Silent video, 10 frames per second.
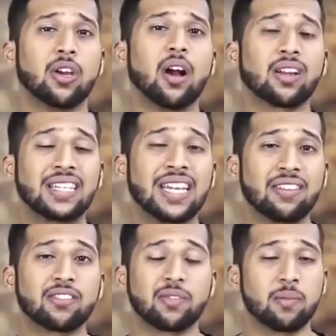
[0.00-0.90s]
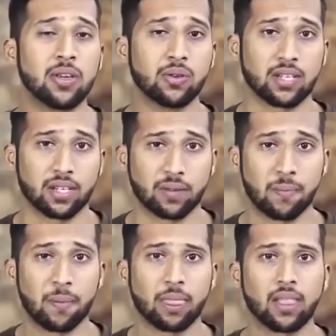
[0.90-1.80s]
the octaves of the music.
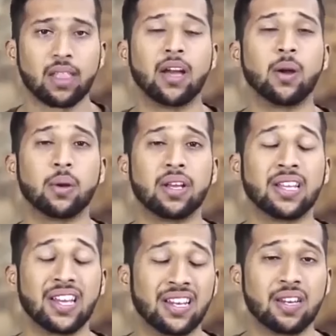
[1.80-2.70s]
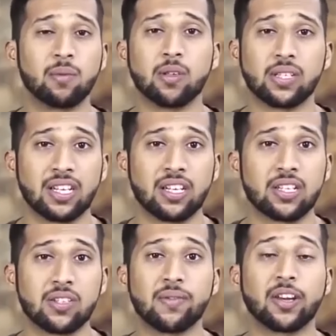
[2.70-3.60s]
Now, in the Indian music
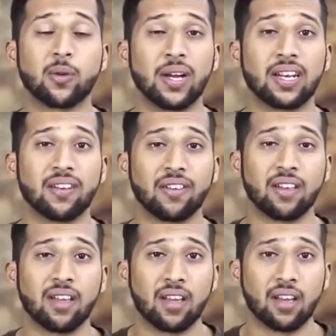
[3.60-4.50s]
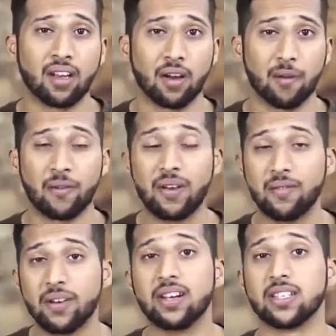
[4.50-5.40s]
industry, we are quite
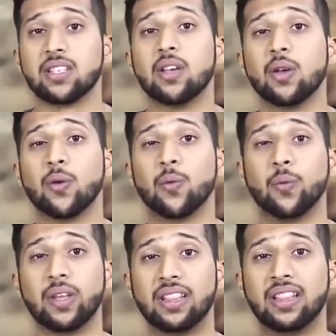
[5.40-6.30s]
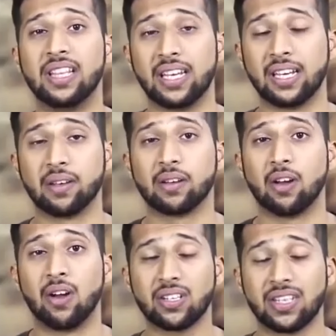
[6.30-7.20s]
well versed with
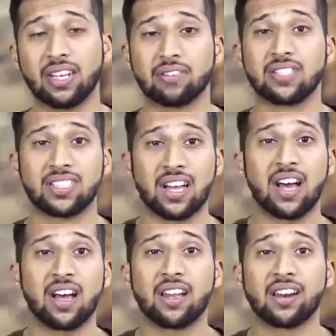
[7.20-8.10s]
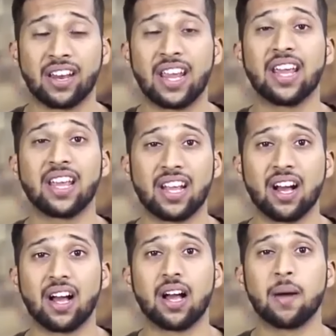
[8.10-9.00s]
the octaves sa, re,
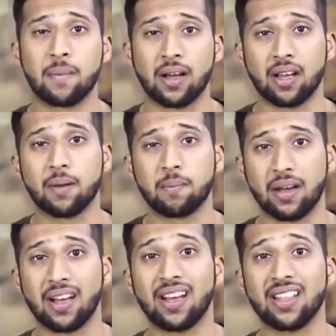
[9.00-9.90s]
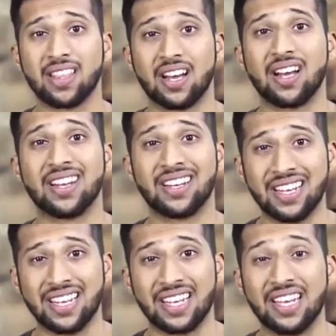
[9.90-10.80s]
ga, ma, pa, da,
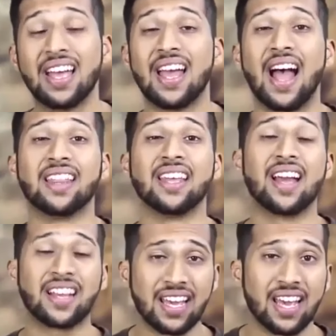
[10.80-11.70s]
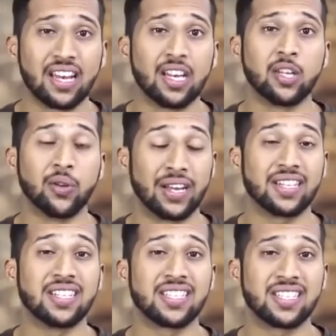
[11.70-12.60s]
ni, and then again you
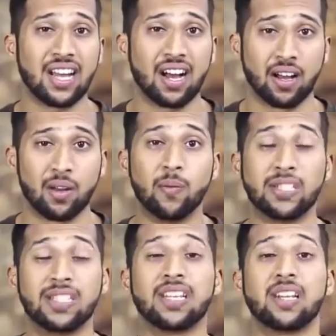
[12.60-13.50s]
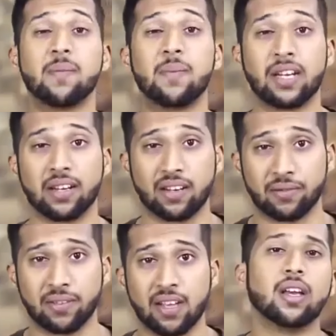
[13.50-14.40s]
get sa, which is a
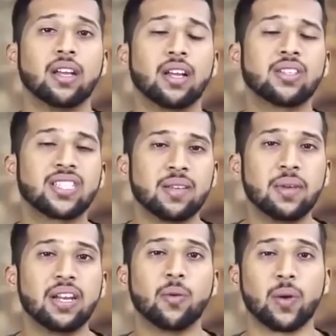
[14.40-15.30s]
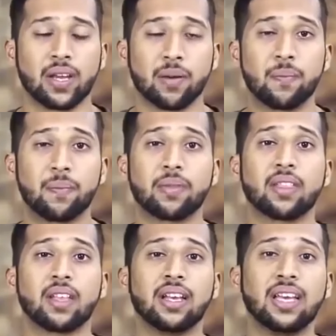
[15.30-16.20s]
repetitive. Now, the similar
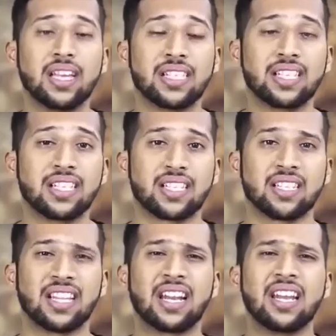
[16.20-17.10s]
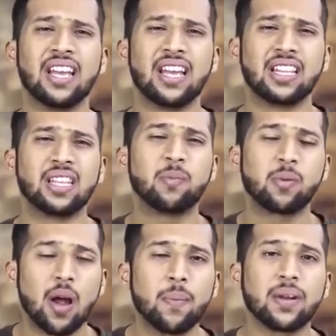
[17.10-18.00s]
way, he suggested that the
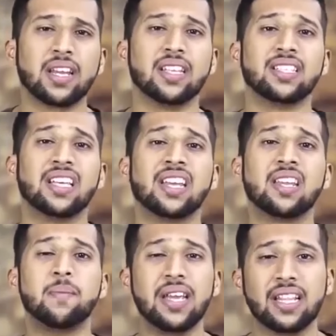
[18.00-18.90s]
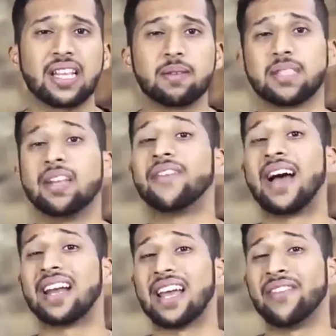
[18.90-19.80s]
properties repeat themselves
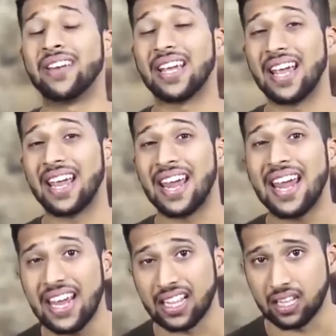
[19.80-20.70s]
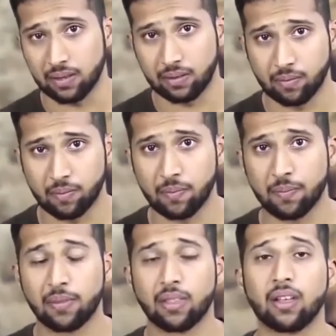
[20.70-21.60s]
at every eighth
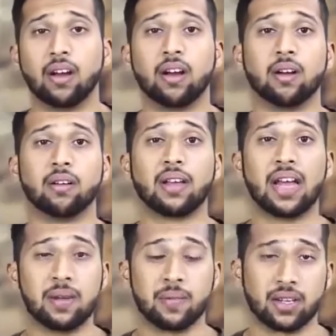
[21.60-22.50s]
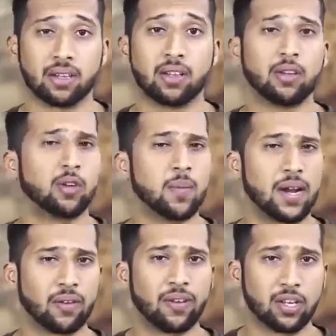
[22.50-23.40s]
element, no
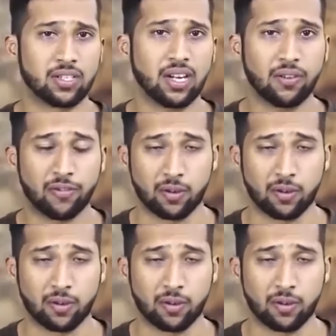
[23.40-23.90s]
matter where you start